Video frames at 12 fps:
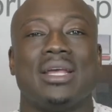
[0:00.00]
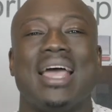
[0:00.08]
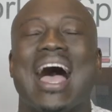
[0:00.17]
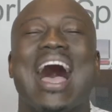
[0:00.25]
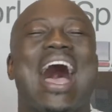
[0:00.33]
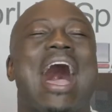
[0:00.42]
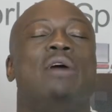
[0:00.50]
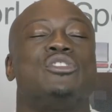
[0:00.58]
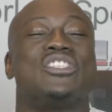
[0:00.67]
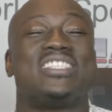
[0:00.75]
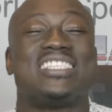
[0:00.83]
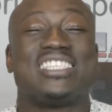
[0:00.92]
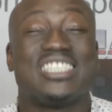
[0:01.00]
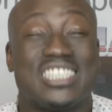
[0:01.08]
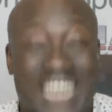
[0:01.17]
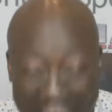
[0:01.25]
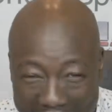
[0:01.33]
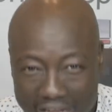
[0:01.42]
An
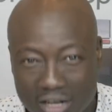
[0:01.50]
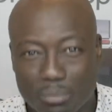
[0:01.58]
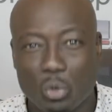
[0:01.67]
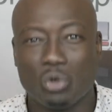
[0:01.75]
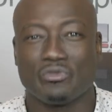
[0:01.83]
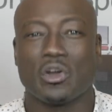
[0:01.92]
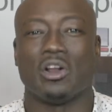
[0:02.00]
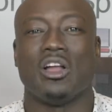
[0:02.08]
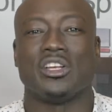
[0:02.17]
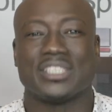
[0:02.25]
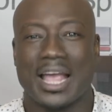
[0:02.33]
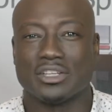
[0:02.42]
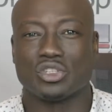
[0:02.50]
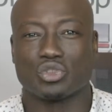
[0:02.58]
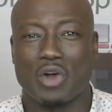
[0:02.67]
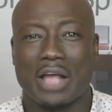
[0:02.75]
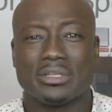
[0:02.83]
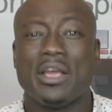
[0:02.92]
outstanding move for the Los Angeles
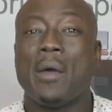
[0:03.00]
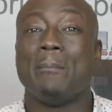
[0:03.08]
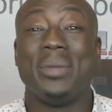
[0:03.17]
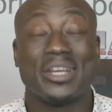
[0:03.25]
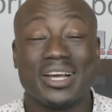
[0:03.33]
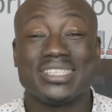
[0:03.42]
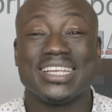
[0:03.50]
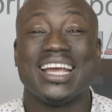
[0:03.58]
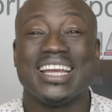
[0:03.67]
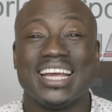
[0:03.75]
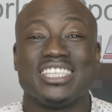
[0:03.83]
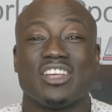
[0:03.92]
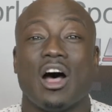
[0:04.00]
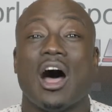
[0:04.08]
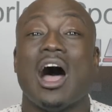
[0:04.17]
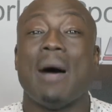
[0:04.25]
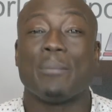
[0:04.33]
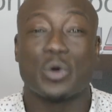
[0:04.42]
Rams because it is an
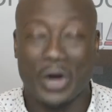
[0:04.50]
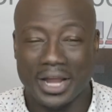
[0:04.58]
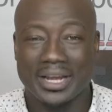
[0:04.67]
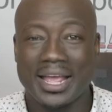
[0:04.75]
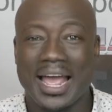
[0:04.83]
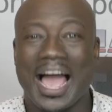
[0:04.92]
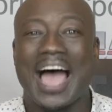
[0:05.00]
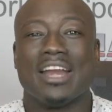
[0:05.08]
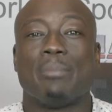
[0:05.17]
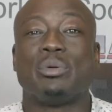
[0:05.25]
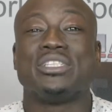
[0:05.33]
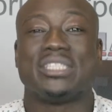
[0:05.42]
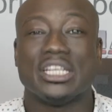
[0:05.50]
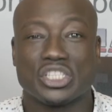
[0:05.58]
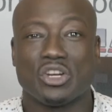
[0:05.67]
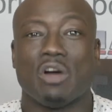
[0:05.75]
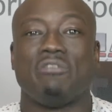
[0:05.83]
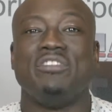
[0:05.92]
upgrade at a
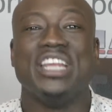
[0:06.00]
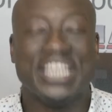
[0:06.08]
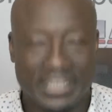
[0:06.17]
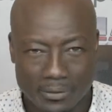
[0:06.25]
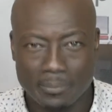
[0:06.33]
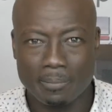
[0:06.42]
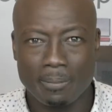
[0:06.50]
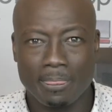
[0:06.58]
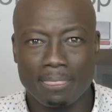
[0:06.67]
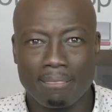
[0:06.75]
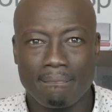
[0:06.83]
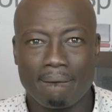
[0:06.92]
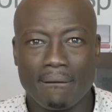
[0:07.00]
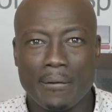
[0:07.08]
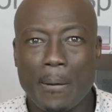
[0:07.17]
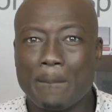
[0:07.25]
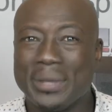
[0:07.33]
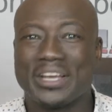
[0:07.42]
position of need.
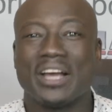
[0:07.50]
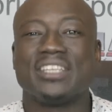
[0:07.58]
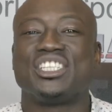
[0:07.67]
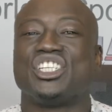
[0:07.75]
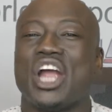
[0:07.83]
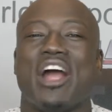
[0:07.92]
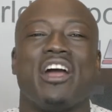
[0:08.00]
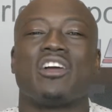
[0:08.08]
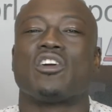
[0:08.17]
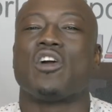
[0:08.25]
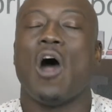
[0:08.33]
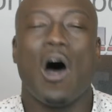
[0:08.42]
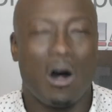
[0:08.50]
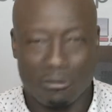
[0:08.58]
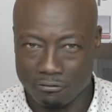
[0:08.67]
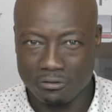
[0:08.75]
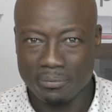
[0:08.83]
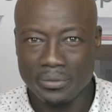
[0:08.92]
Because Jared
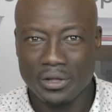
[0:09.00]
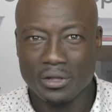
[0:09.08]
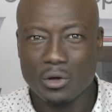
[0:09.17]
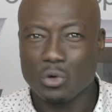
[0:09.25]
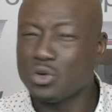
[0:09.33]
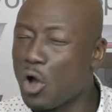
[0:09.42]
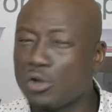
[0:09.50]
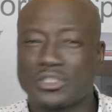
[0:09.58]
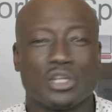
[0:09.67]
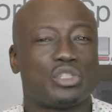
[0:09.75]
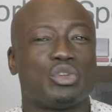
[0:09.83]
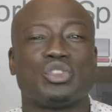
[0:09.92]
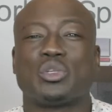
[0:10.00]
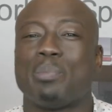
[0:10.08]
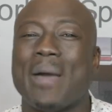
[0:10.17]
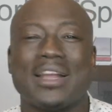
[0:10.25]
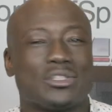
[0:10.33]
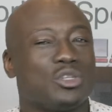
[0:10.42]
Goff, no
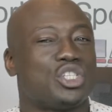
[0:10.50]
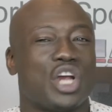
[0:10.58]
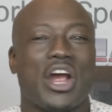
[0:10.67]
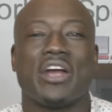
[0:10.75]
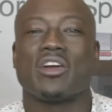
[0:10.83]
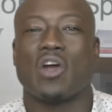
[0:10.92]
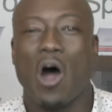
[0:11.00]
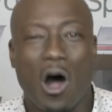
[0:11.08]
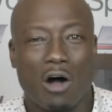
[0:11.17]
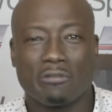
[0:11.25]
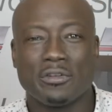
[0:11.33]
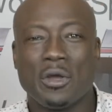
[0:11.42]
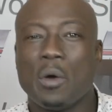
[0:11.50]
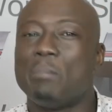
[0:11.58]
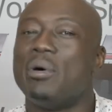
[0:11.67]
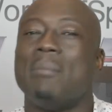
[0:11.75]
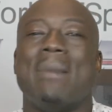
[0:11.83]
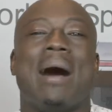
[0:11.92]
disrespect to Jared Goff,
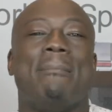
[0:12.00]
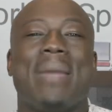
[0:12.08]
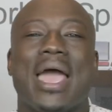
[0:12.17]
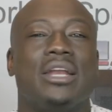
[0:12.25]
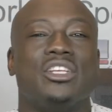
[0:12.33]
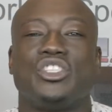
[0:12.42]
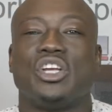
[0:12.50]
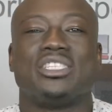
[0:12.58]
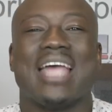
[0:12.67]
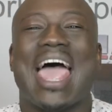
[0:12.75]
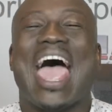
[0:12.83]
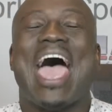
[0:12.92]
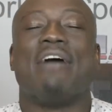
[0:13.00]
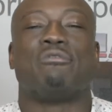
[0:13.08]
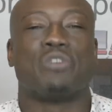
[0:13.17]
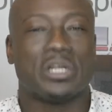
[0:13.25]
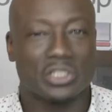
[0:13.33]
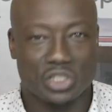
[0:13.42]
but my man is just
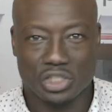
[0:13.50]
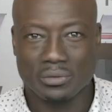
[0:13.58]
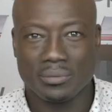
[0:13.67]
average.